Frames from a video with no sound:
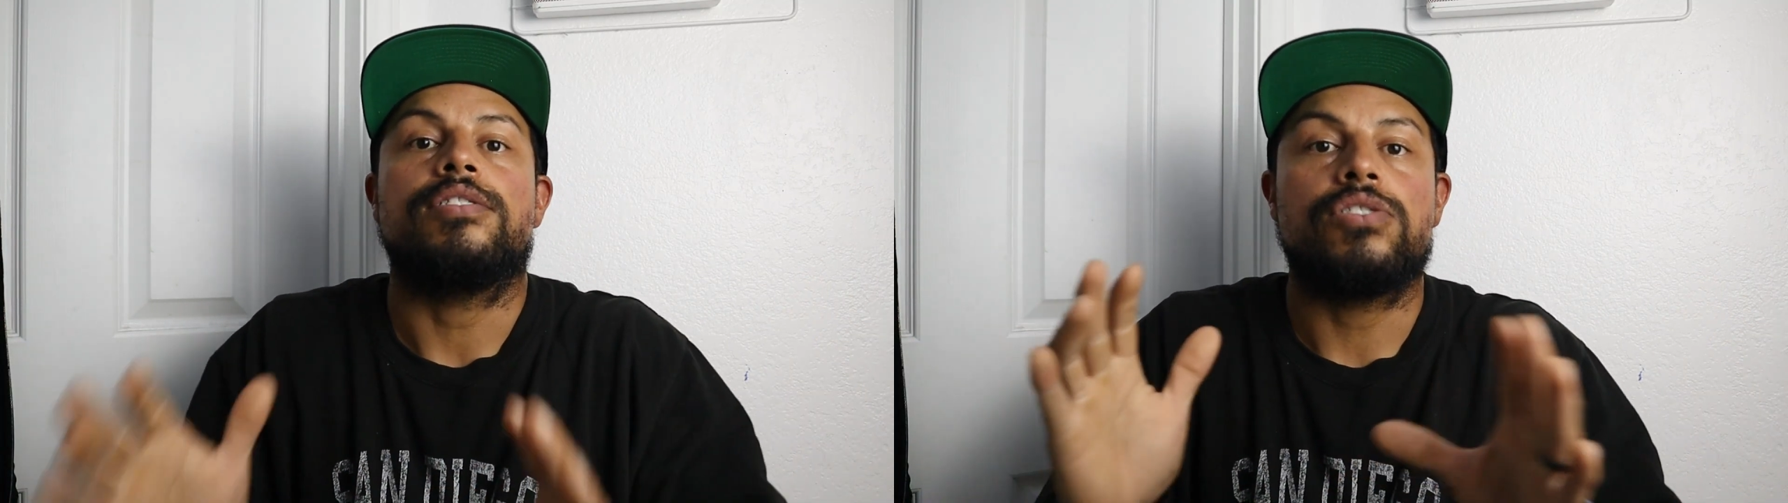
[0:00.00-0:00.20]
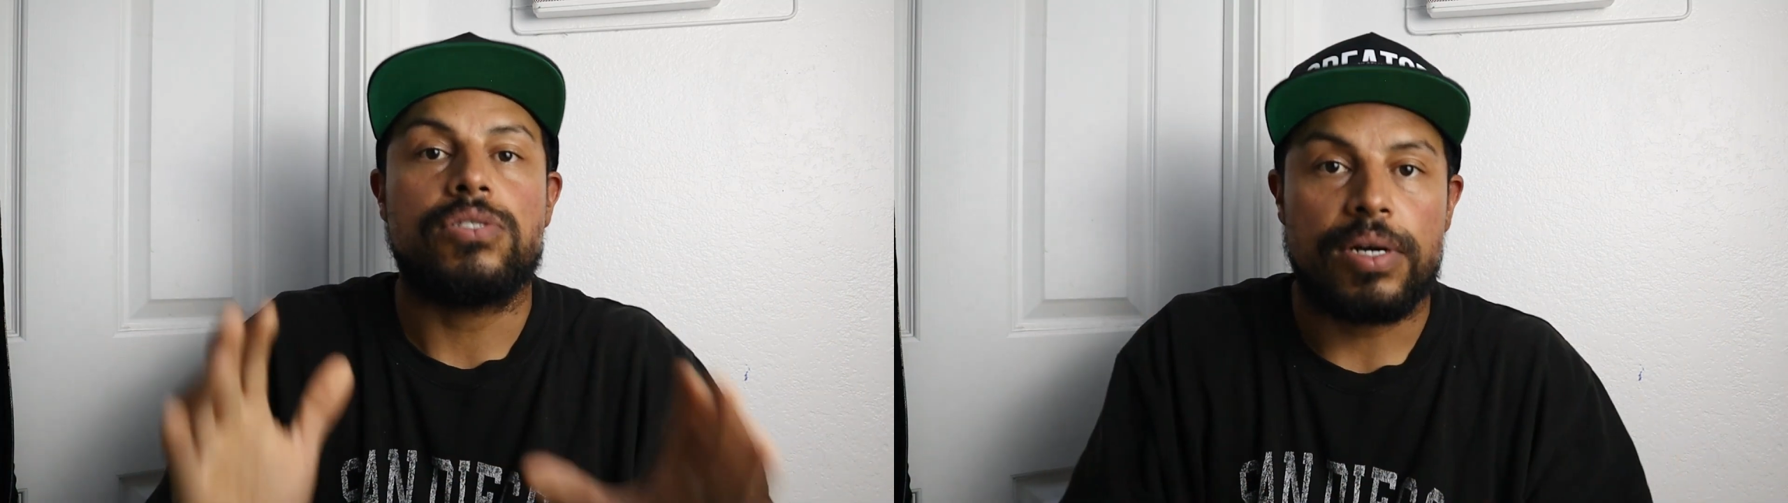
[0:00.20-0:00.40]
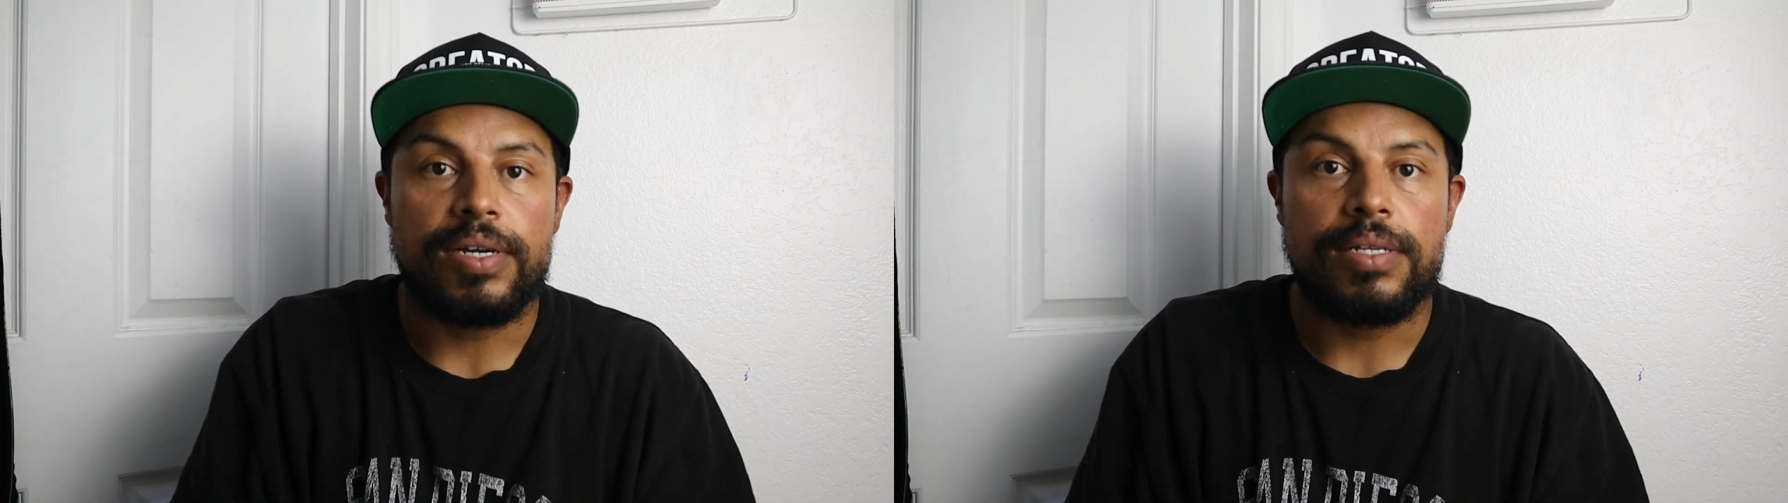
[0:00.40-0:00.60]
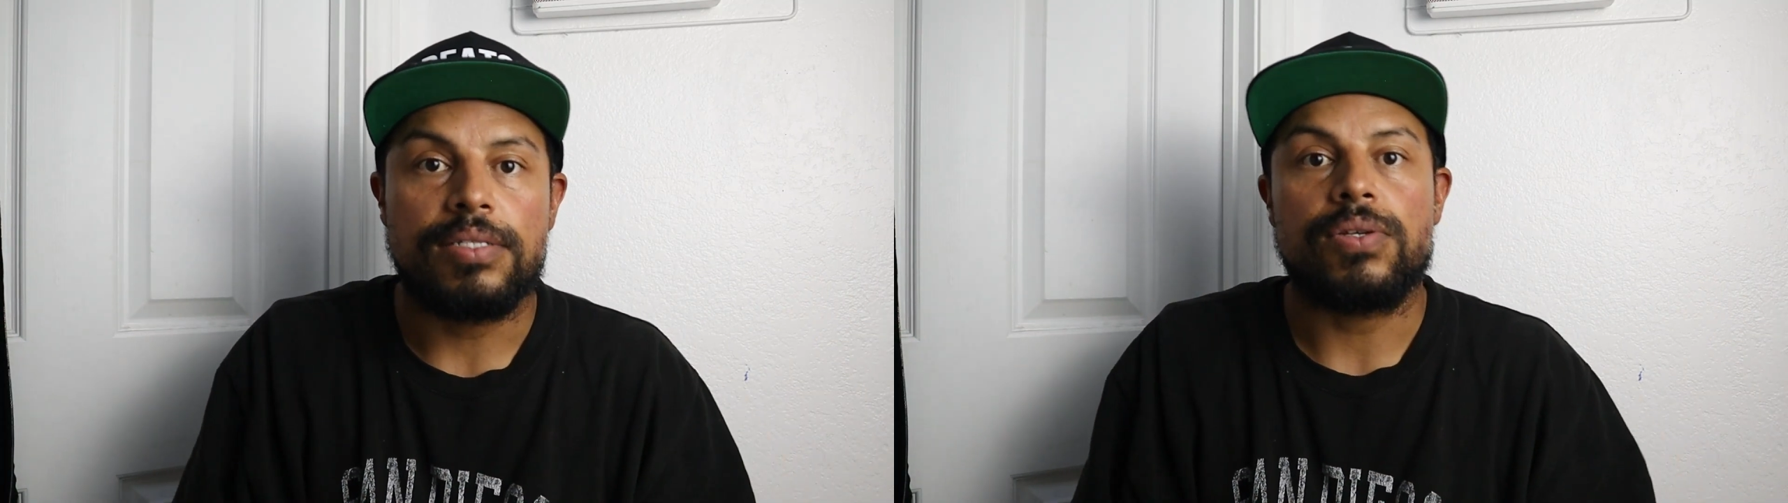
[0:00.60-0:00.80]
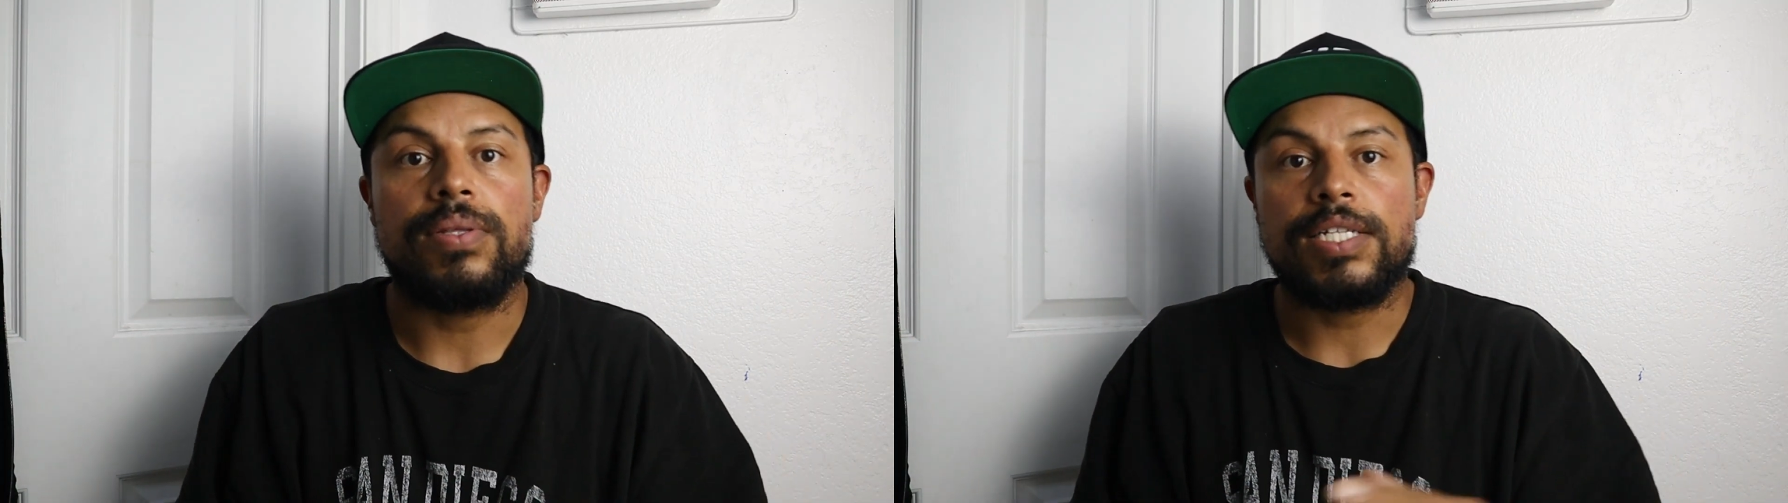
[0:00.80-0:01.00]
started.
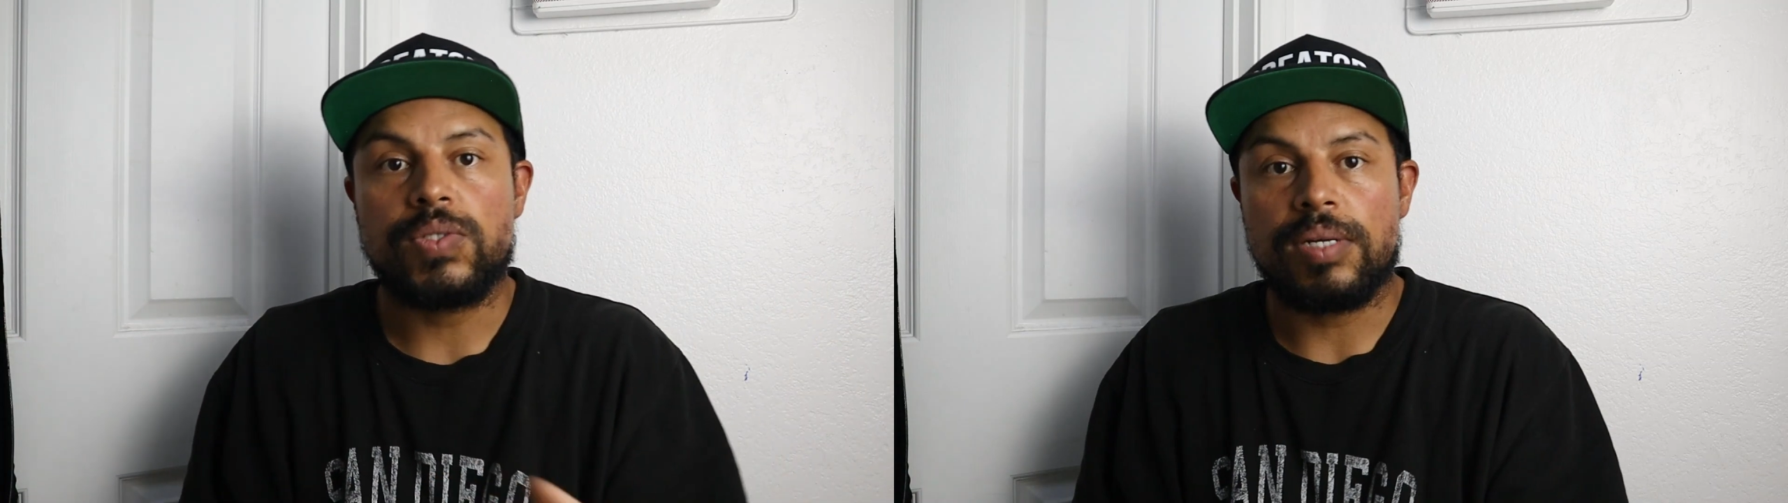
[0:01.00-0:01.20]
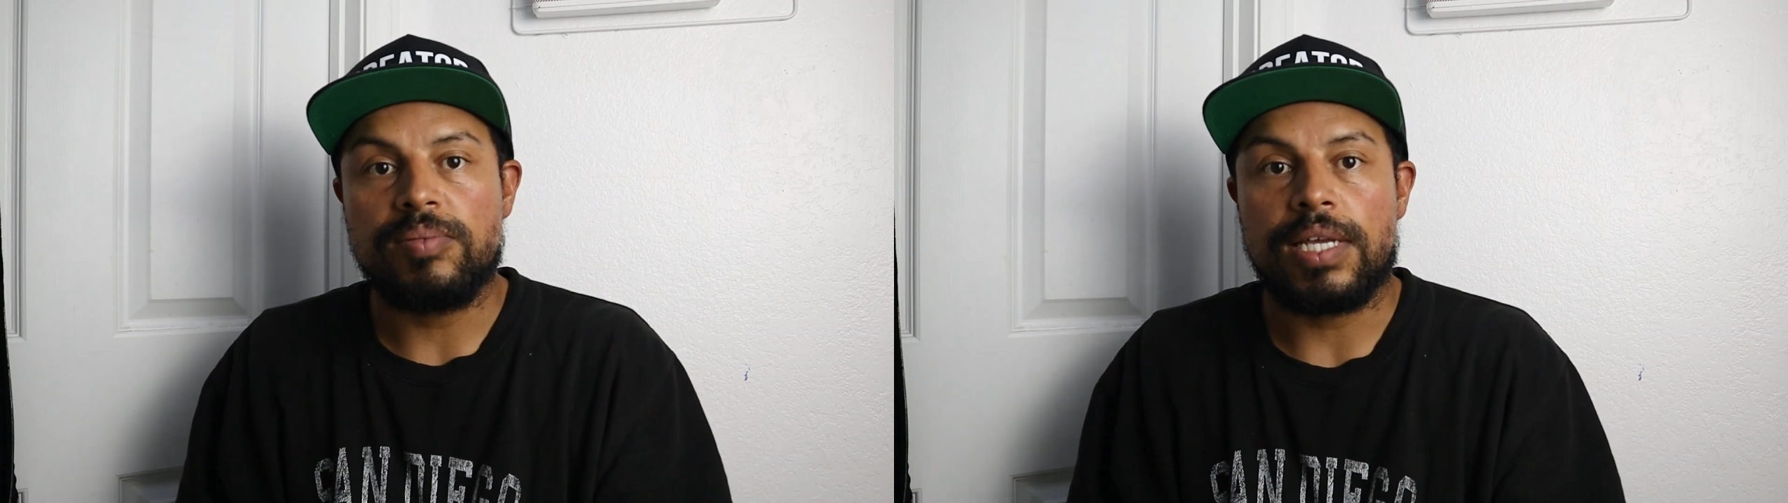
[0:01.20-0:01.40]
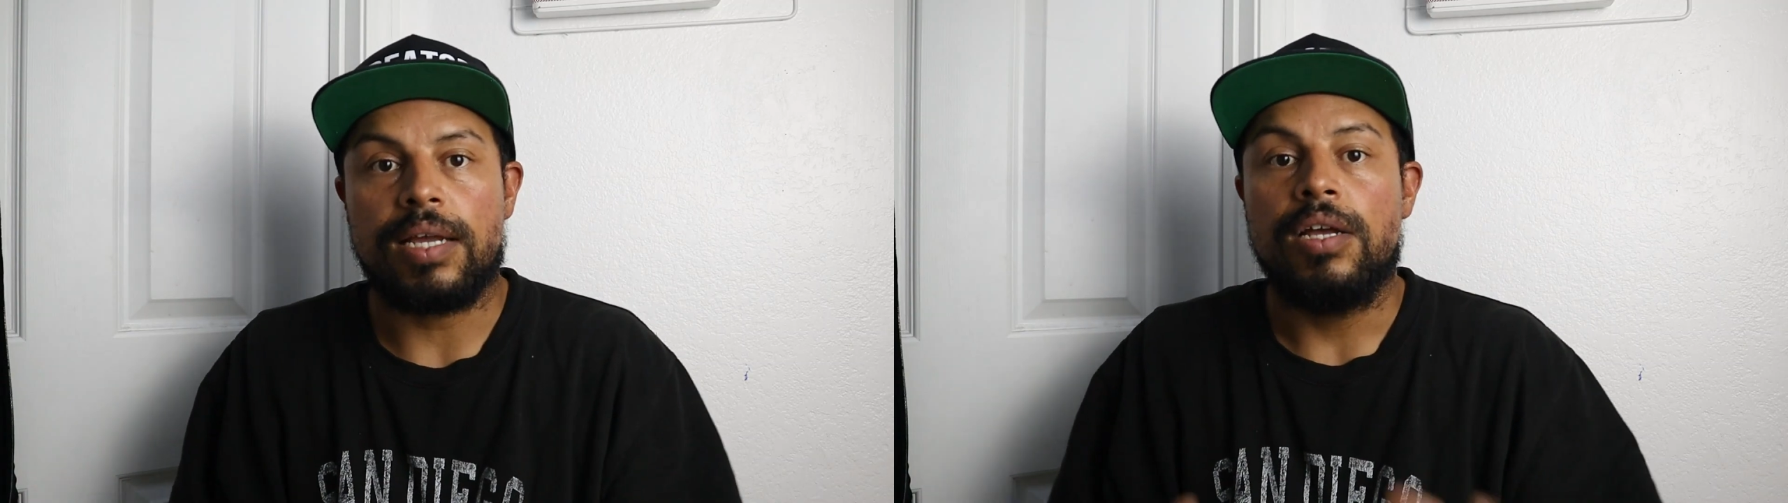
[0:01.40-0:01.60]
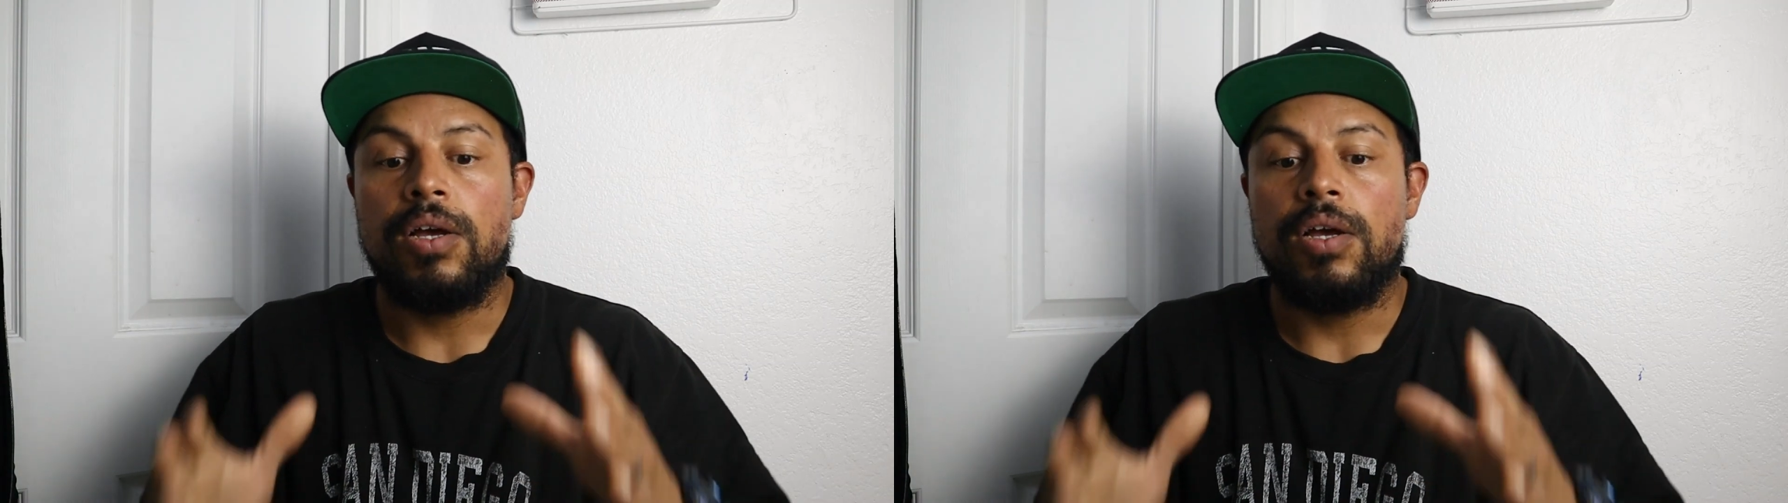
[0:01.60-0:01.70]
So that's what I'm saying.